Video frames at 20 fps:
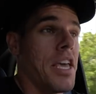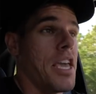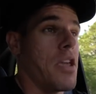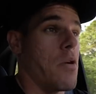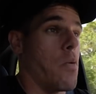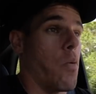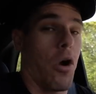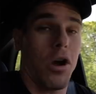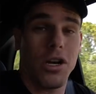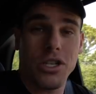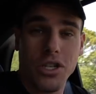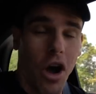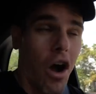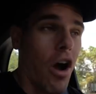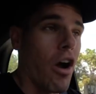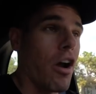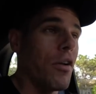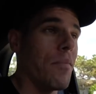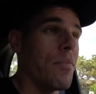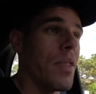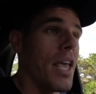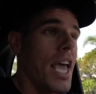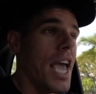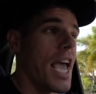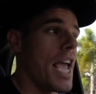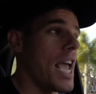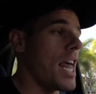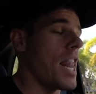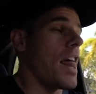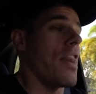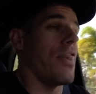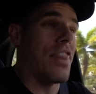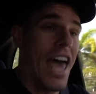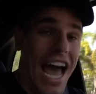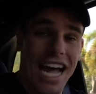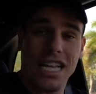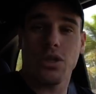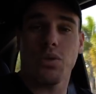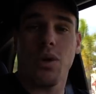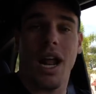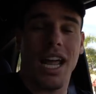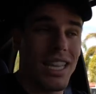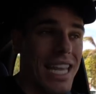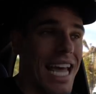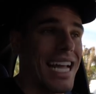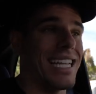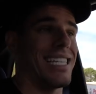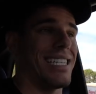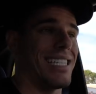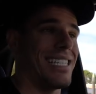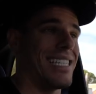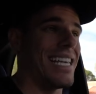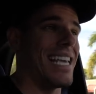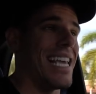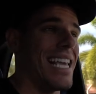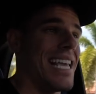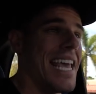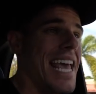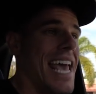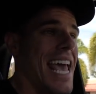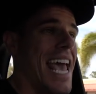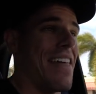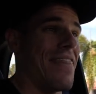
He works hard, and that's what I like to see,